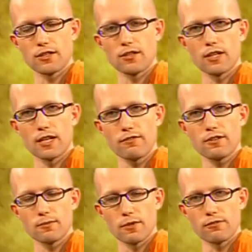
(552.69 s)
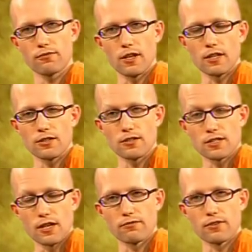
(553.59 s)
then you'll inevitably fall into
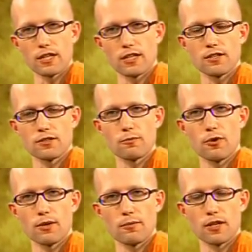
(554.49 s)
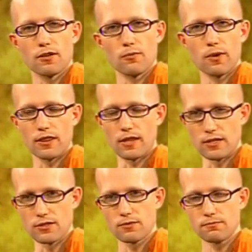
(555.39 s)
suffering and disappointment when
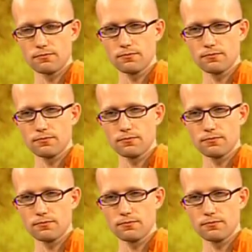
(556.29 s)
things